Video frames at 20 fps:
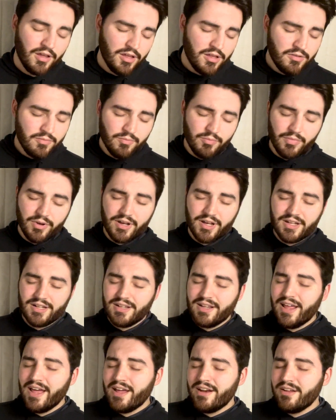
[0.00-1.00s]
But
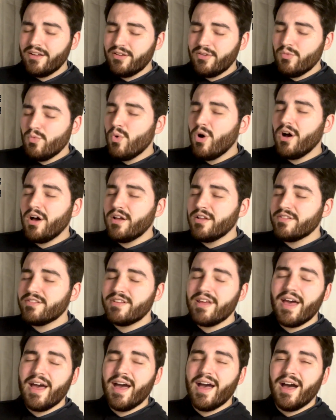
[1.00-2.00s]
letting walls
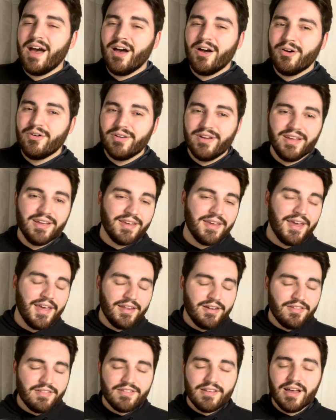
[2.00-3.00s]
down, it can
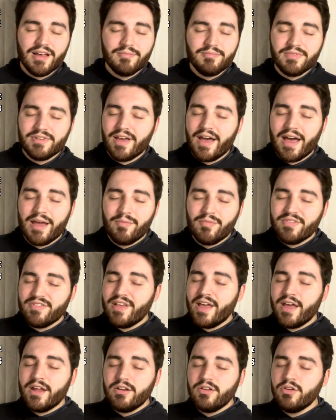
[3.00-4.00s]
sometimes
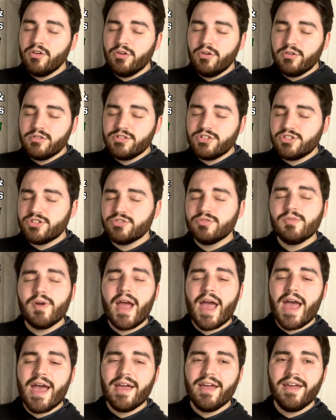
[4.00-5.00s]
set you
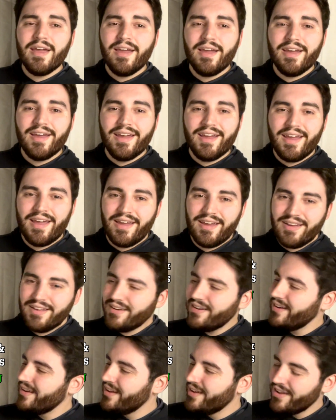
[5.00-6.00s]
straight.
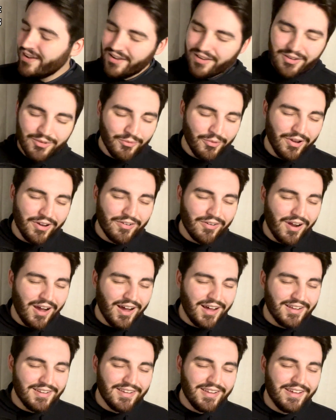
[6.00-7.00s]
We're
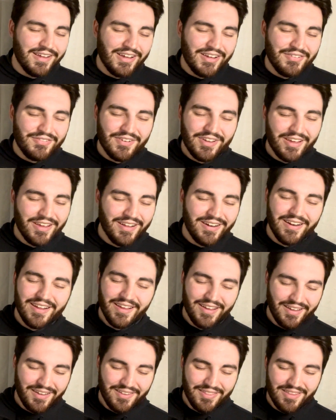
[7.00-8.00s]
all living
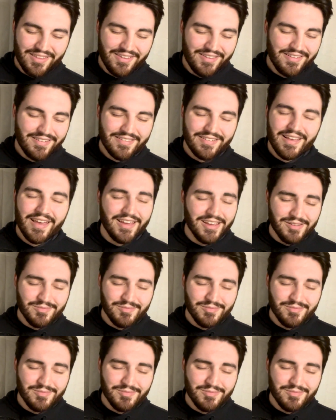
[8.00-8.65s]
in the same